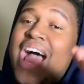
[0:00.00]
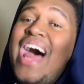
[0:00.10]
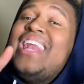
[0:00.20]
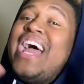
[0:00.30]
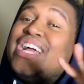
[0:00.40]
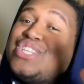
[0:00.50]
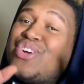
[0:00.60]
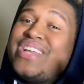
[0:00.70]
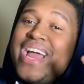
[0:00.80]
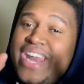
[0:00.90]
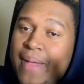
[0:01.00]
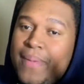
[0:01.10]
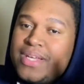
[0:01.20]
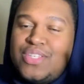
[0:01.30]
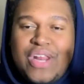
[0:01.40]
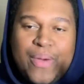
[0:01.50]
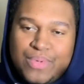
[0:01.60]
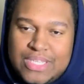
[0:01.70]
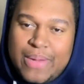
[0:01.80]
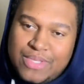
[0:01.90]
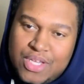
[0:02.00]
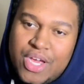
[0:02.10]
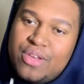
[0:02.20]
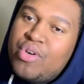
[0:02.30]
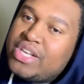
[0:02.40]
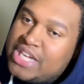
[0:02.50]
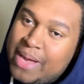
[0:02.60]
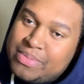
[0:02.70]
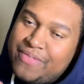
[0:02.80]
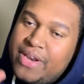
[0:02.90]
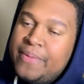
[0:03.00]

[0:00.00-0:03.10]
I liked her dynamic, so that was good. Great job too.